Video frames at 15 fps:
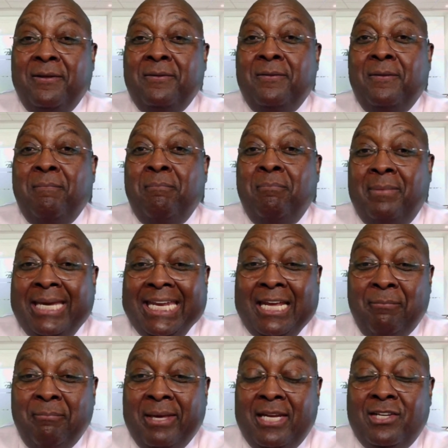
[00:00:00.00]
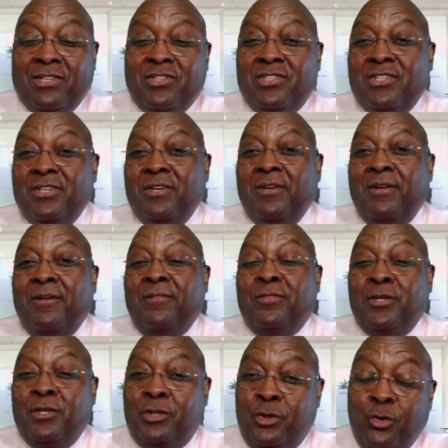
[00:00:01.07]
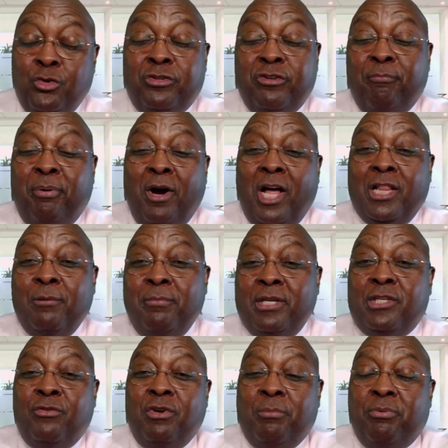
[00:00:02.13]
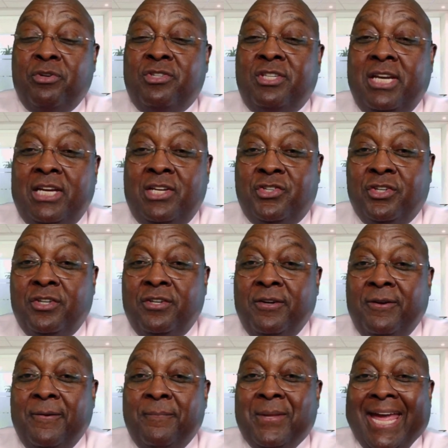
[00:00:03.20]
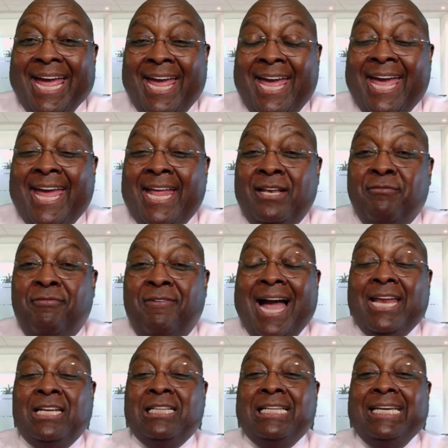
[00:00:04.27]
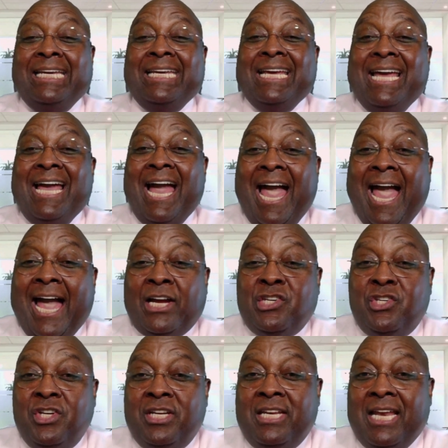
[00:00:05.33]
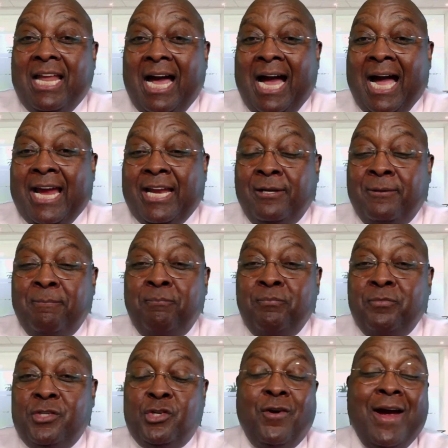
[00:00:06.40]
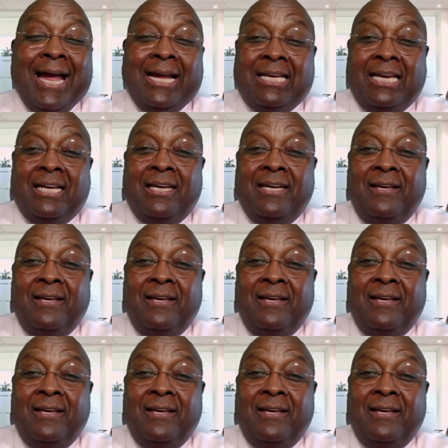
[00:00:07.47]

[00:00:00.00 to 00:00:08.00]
meeting minutes, the use of parliamentary procedure, and finally, action item tracking.